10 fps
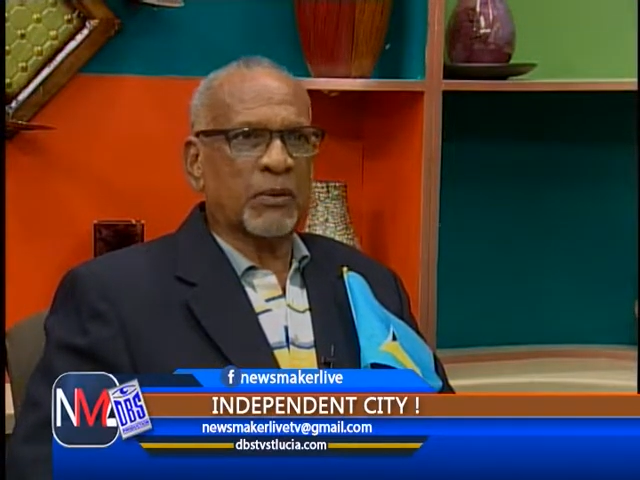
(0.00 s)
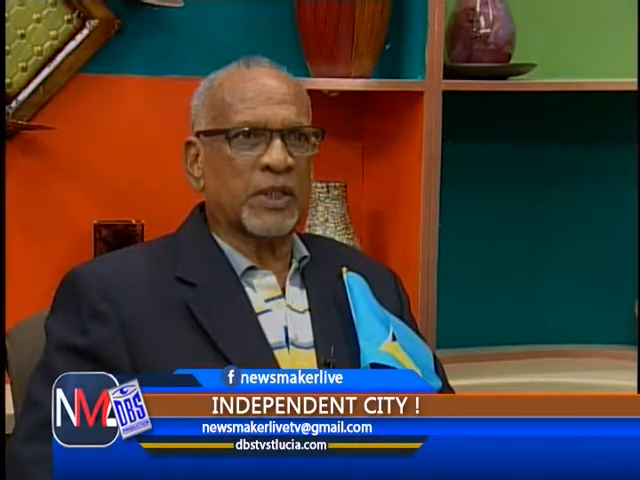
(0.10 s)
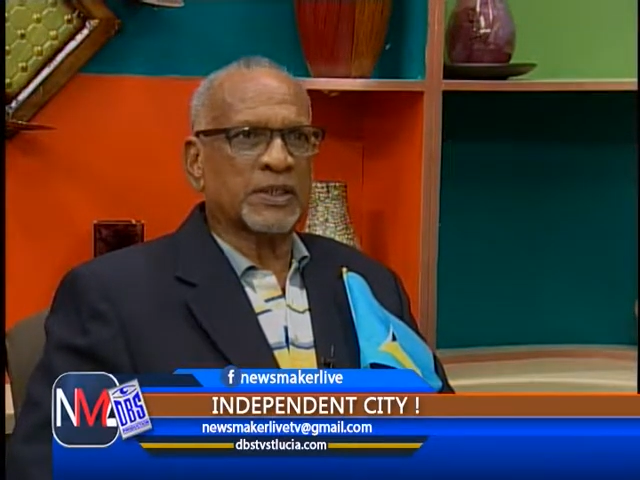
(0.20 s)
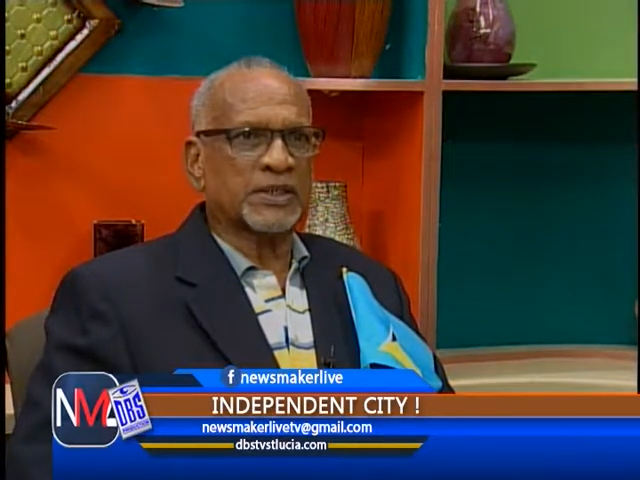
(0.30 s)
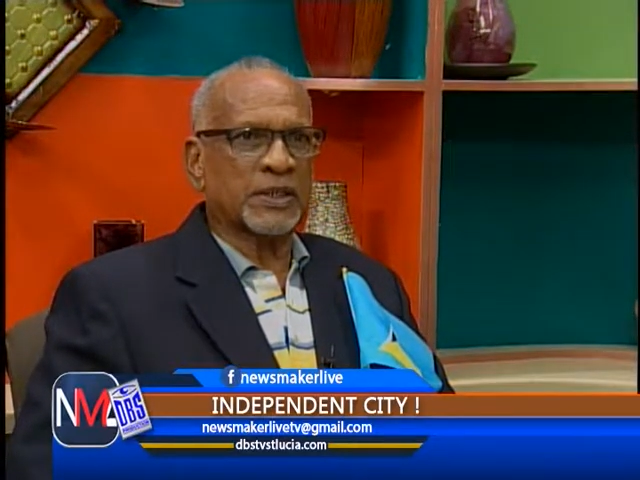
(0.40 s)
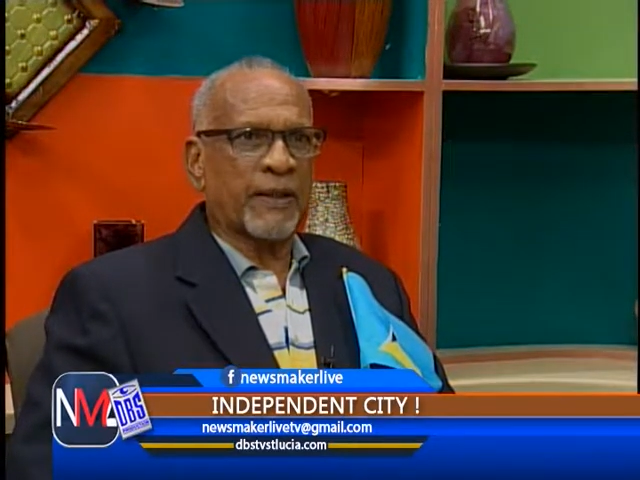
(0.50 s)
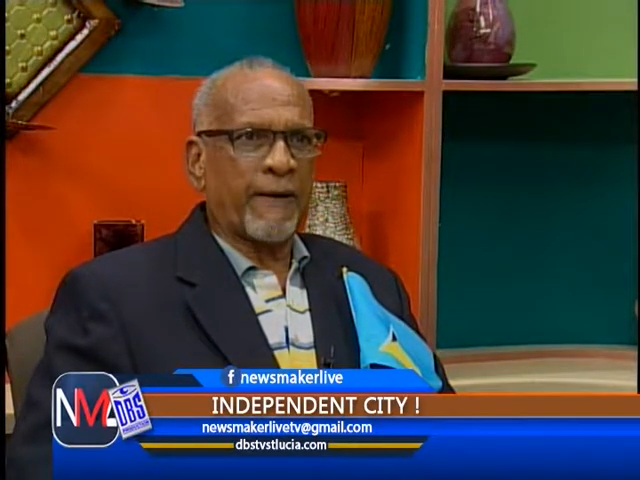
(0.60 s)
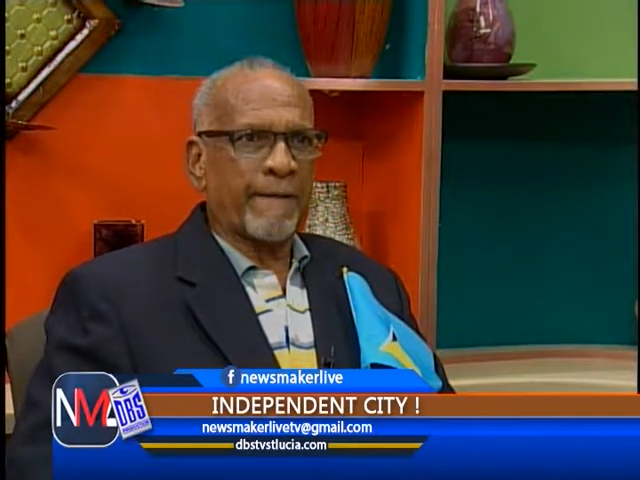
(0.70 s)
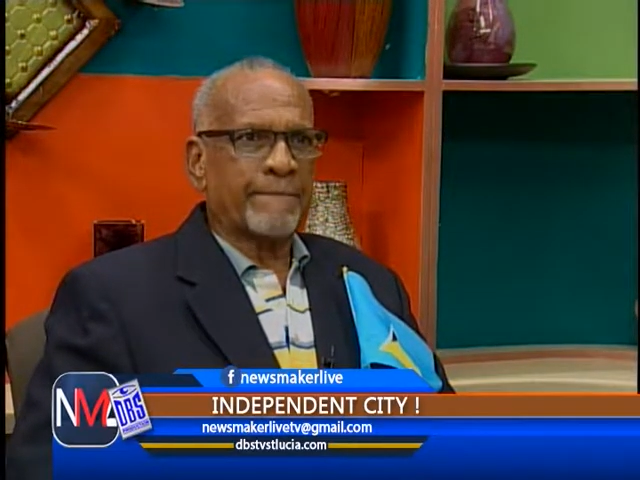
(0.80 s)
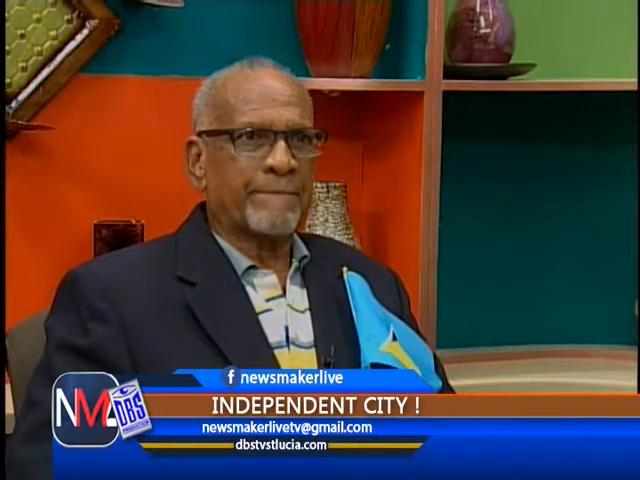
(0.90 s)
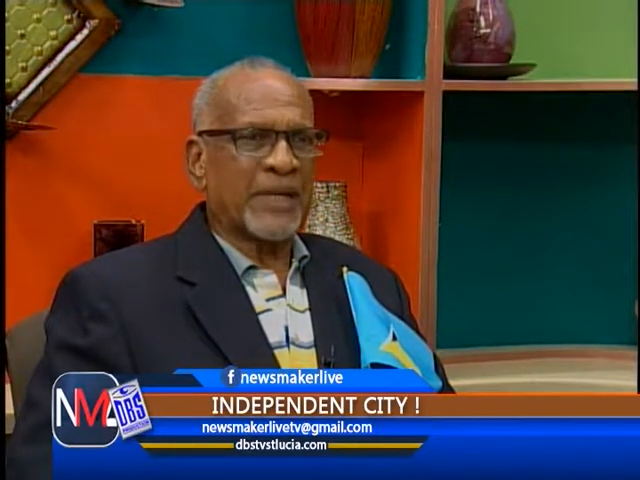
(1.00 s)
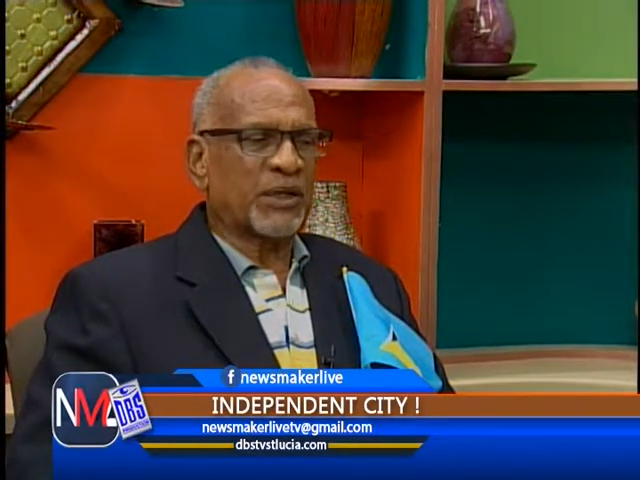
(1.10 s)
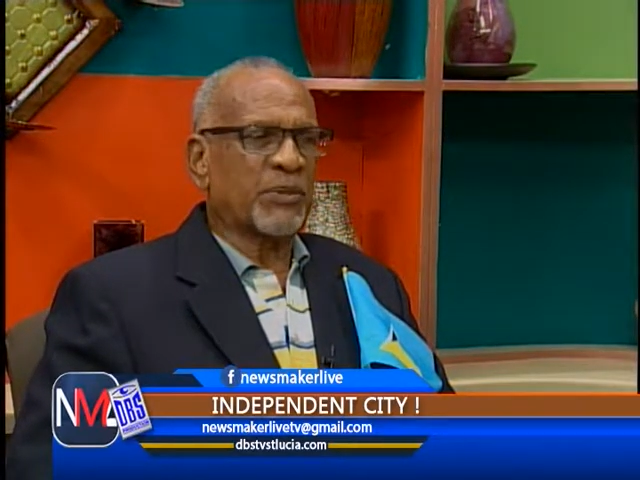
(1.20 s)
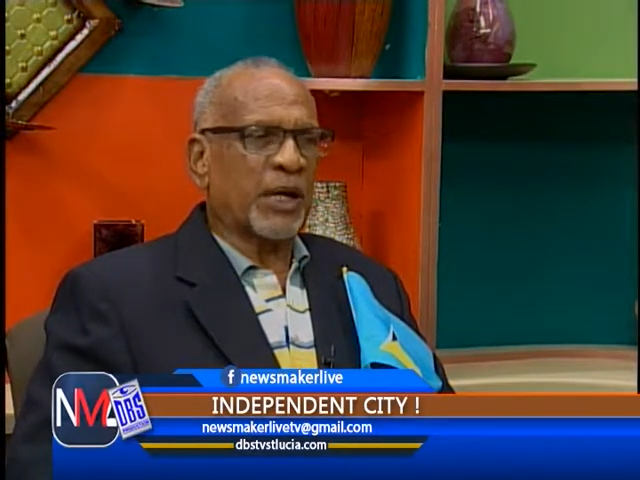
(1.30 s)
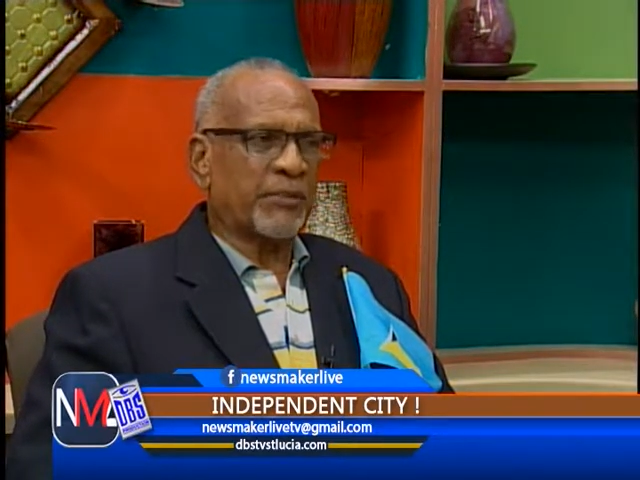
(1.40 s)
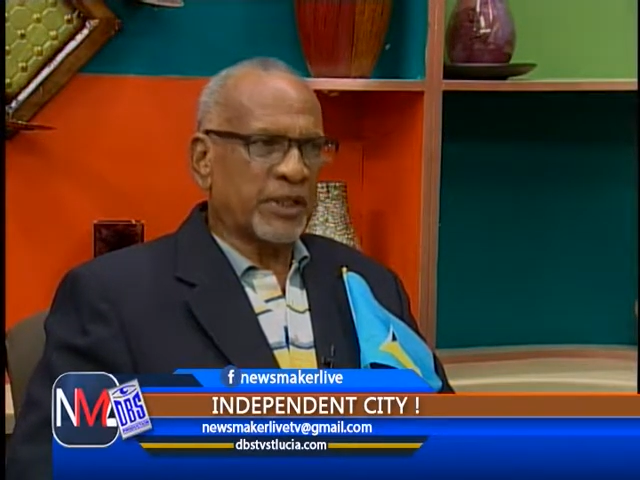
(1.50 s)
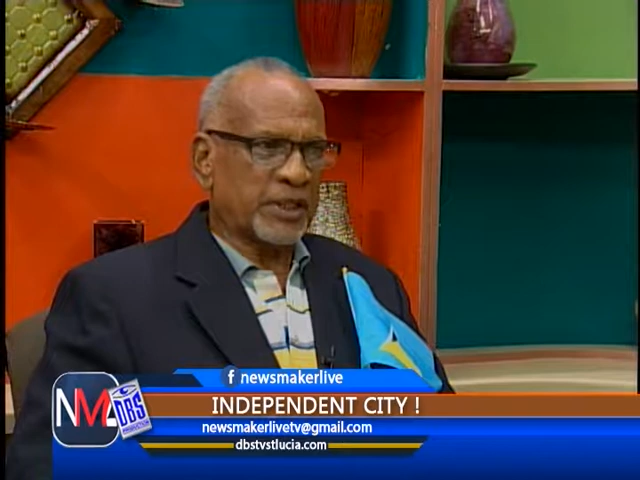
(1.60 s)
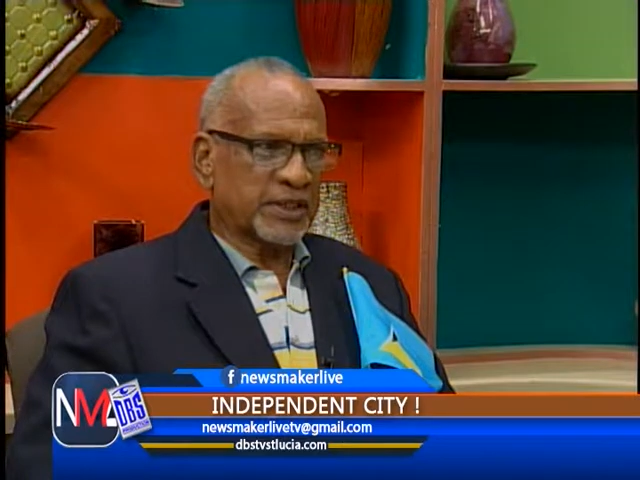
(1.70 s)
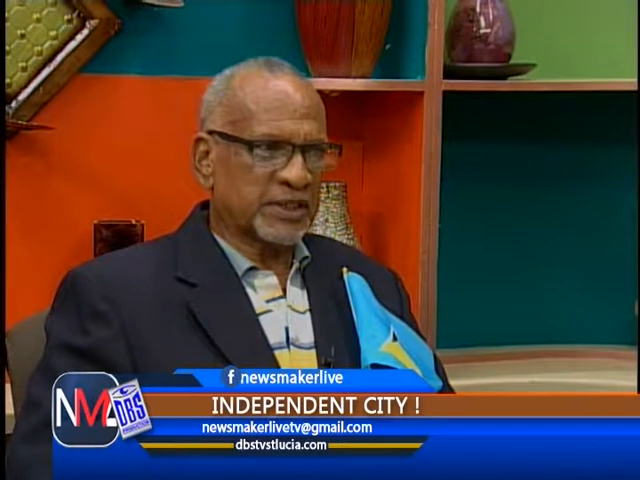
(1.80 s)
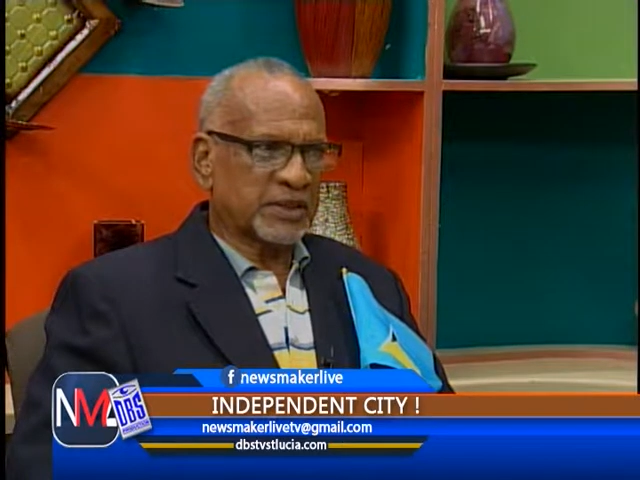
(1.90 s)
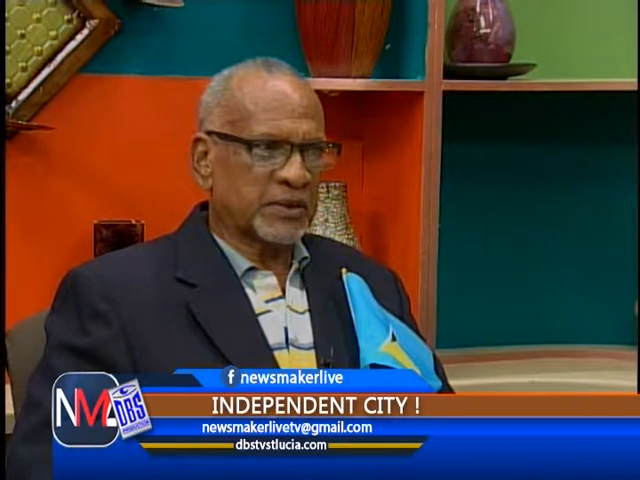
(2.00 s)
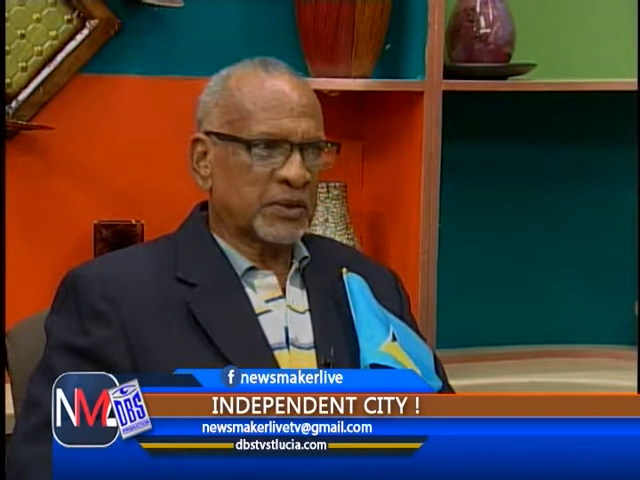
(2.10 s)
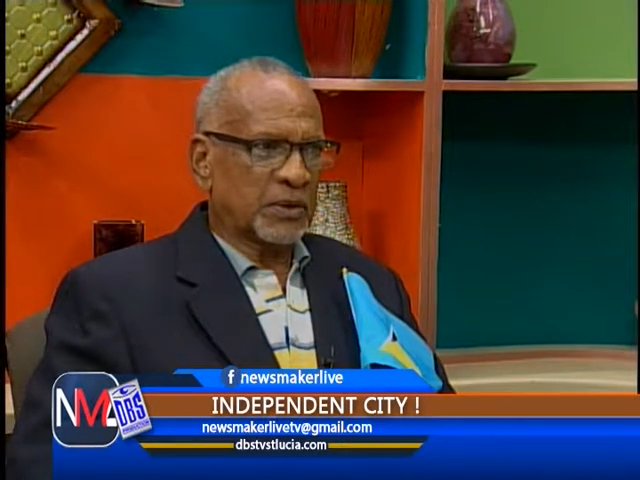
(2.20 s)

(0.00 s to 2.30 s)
once in Barbados,